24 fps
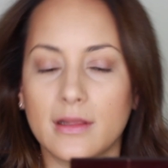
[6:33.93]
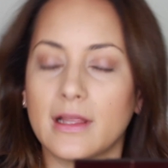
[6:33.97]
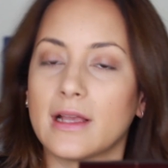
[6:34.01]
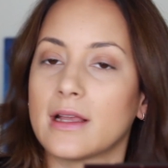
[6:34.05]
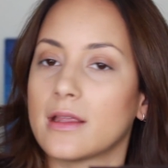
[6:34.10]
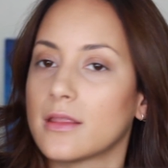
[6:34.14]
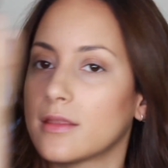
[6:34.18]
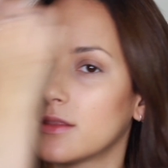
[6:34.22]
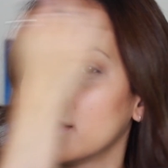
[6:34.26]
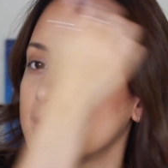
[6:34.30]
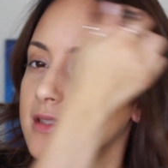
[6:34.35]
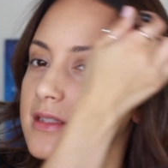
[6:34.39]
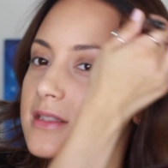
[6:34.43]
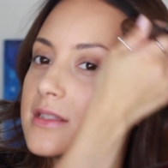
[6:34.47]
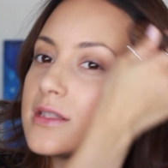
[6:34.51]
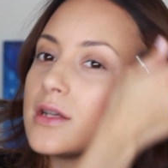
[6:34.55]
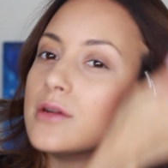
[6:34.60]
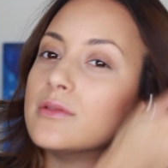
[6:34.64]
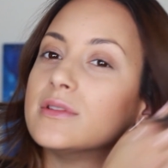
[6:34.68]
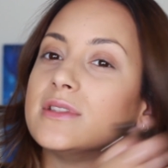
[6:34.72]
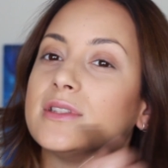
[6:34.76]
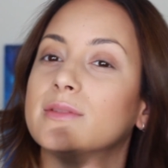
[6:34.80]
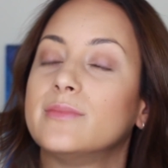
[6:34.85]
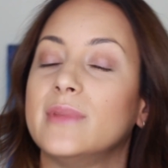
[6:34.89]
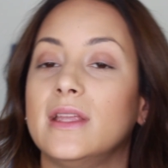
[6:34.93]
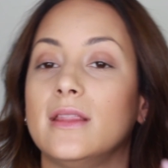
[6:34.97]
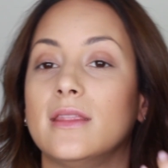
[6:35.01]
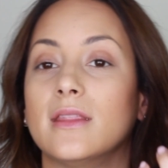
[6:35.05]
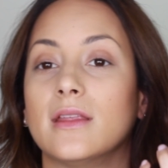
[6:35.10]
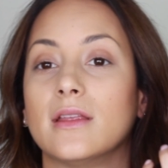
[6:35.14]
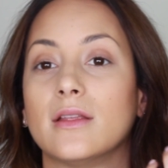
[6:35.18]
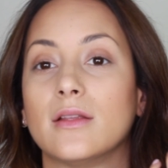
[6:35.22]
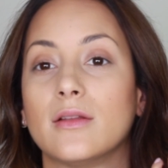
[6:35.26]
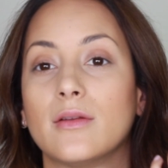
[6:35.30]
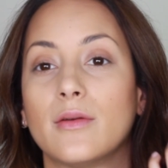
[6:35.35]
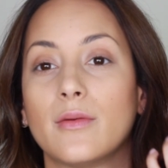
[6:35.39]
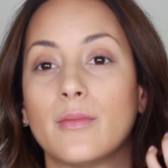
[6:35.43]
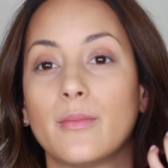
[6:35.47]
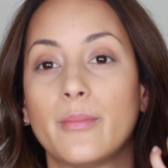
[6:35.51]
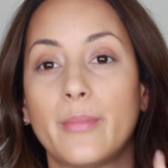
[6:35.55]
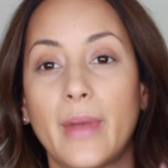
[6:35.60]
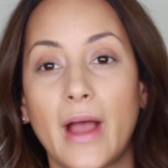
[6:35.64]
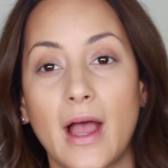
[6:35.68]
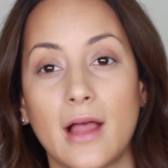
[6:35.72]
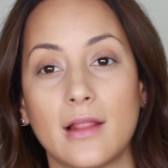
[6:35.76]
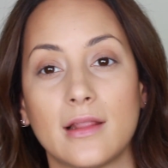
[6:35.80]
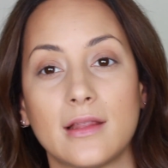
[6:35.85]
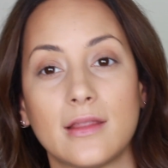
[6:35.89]
Like, this is going to be the
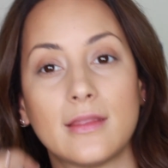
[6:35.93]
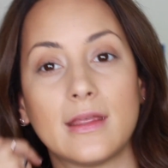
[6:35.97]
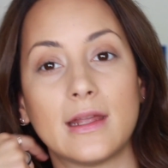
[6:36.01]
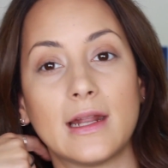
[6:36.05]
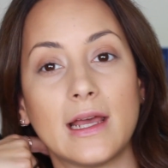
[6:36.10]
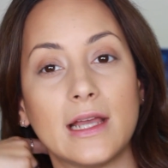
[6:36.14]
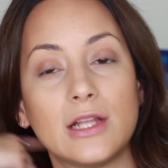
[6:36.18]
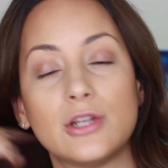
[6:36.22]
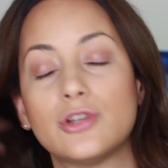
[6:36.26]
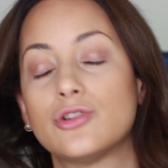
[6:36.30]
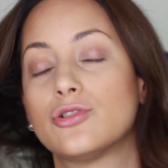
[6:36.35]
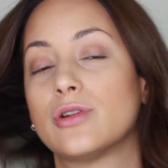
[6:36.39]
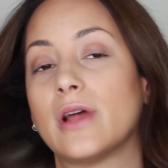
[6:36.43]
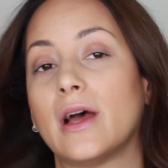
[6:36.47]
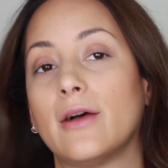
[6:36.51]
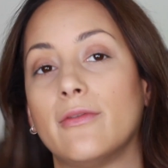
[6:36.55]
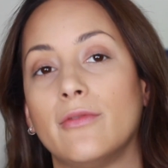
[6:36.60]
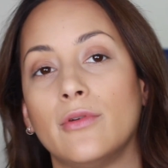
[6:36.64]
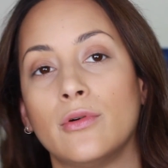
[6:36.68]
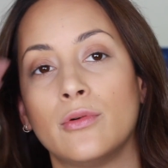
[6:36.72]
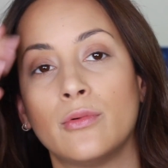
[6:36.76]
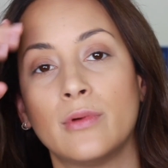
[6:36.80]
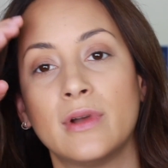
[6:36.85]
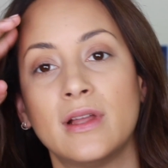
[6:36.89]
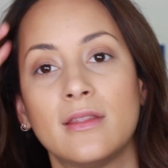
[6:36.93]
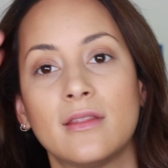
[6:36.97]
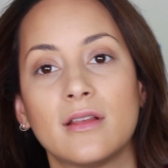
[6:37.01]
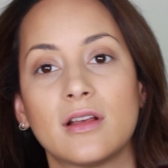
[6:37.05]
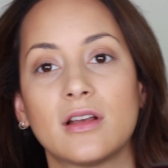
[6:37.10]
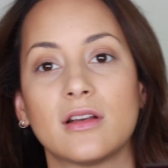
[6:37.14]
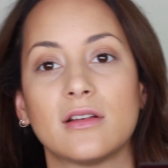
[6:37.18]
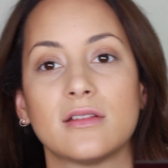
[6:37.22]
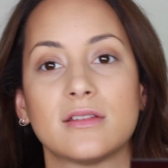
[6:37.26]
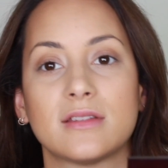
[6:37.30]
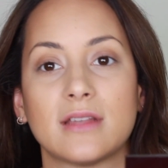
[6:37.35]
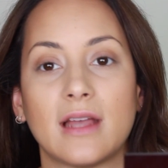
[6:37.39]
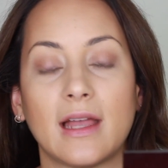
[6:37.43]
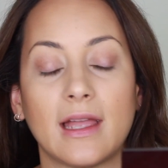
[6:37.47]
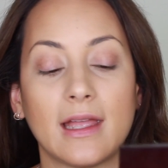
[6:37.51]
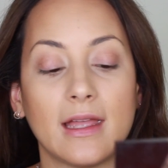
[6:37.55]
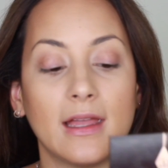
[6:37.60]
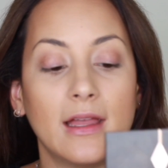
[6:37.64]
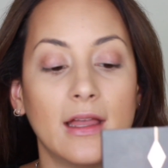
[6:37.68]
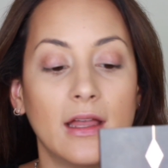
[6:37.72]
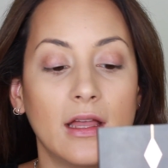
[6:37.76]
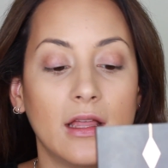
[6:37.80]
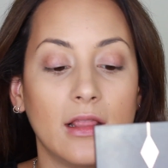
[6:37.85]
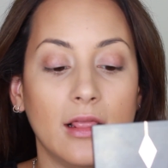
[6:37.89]
palette that I travel with, because
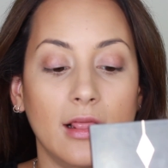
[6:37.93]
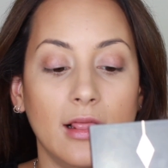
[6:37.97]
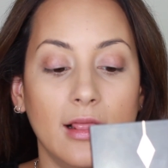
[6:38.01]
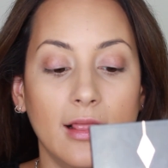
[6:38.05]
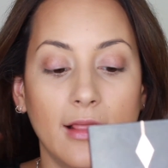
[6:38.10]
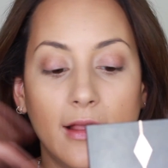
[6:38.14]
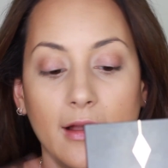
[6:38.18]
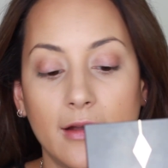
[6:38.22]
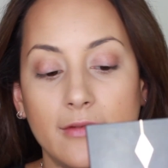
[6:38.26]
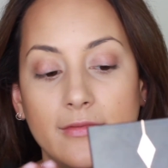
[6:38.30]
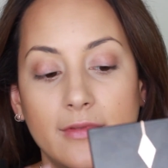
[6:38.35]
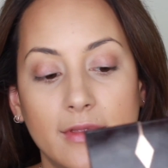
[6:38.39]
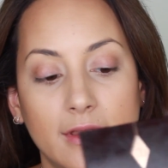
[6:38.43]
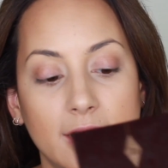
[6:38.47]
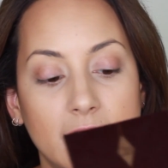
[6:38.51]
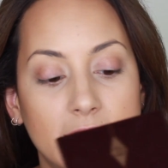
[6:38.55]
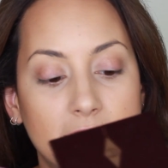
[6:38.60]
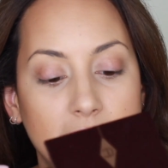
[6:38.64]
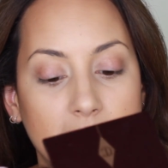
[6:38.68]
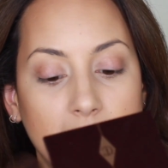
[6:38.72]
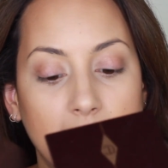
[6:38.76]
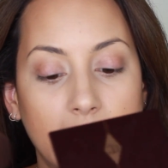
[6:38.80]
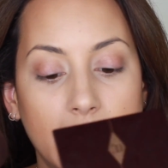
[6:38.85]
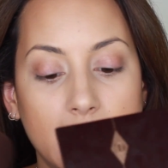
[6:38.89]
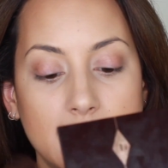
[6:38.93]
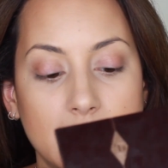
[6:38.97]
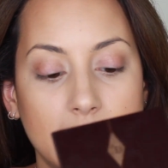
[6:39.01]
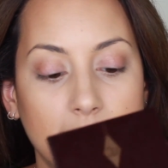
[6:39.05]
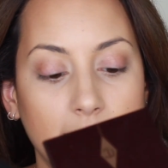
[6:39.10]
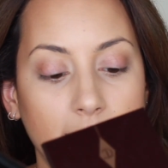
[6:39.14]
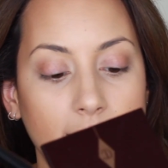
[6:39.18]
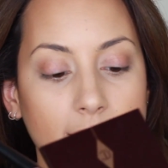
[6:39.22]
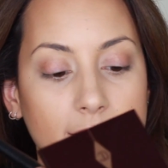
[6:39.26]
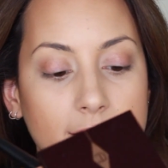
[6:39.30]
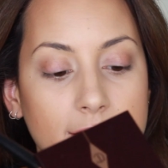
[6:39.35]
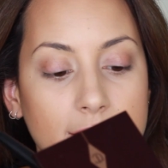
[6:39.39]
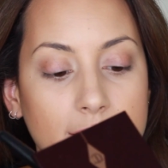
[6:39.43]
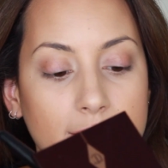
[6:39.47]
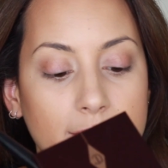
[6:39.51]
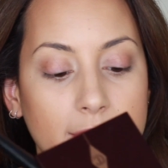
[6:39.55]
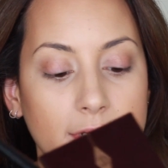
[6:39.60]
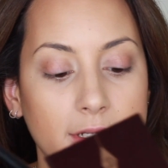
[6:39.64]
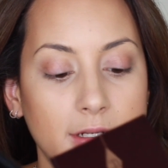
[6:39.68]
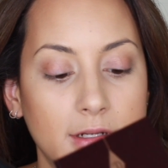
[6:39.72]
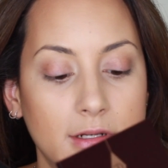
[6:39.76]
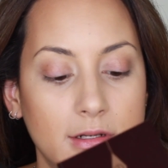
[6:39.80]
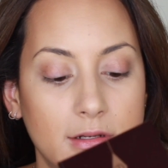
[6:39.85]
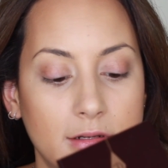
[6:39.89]
I love the shades in this
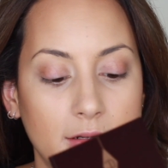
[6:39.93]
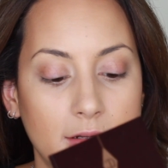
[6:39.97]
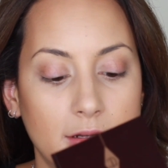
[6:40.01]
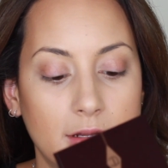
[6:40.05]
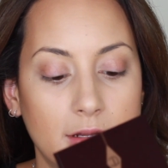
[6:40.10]
one.